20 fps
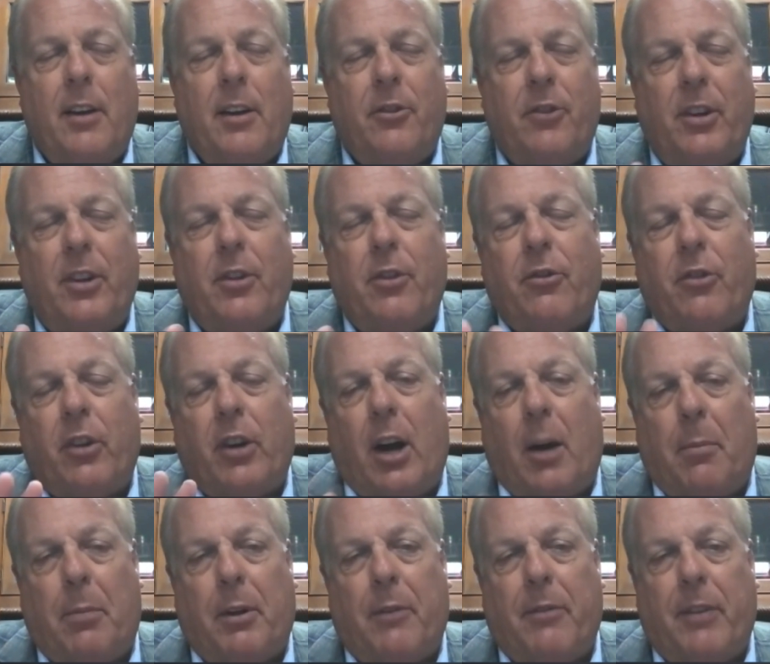See, there's a
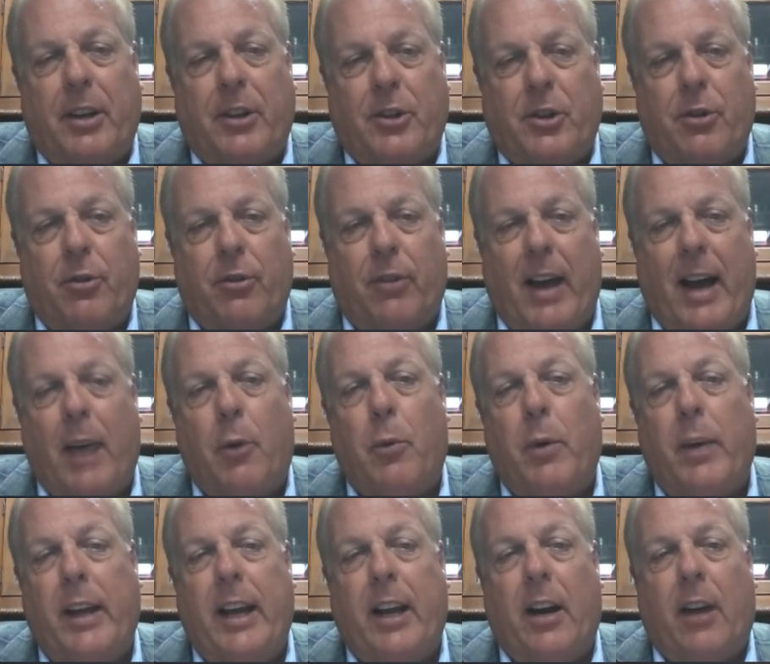couple of issues. How do
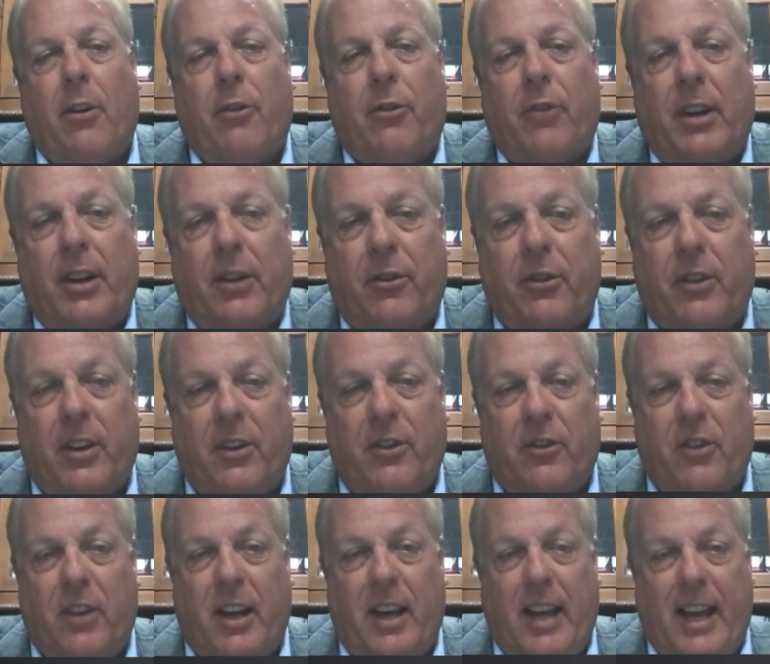we get our
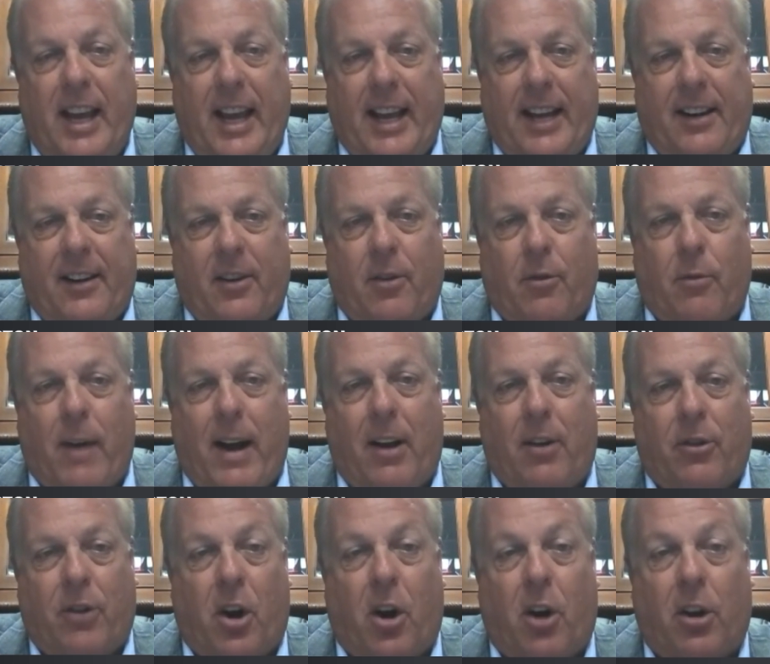citizens in and
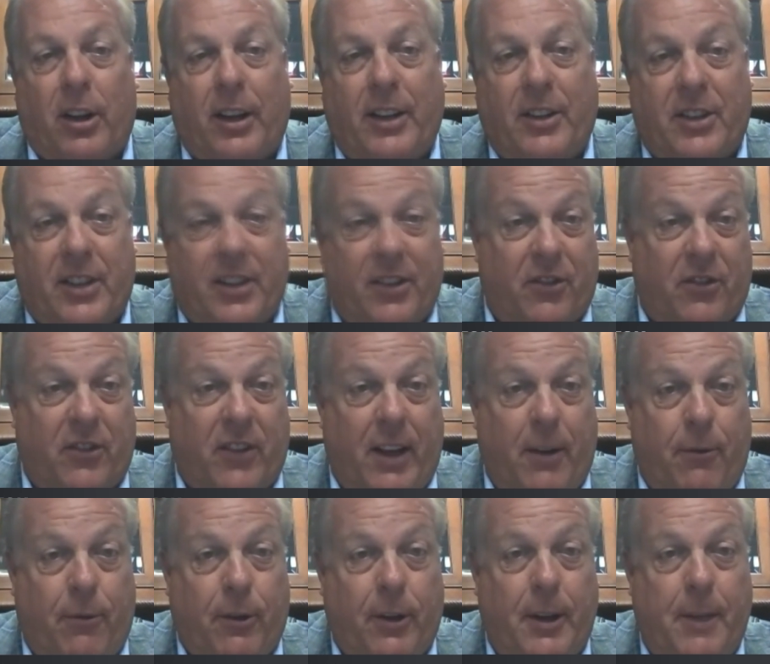around Arlington
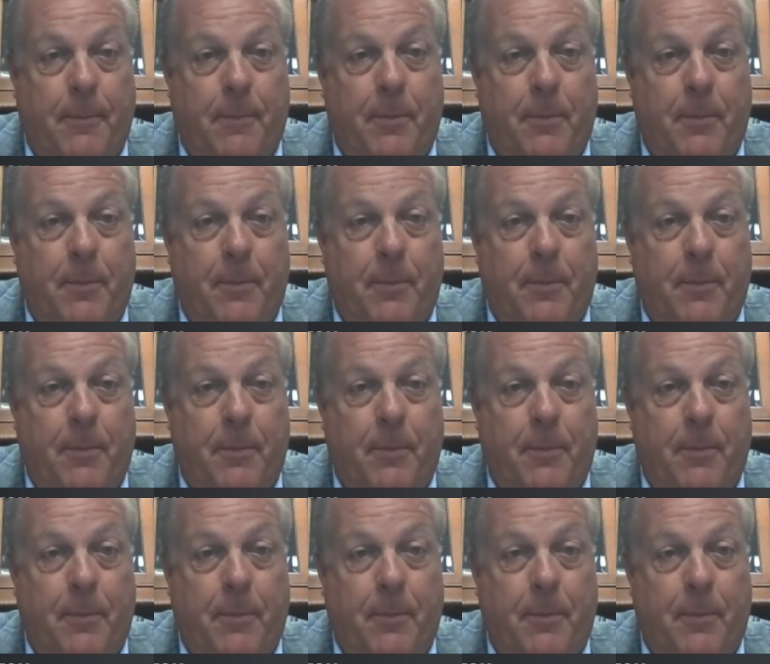safely?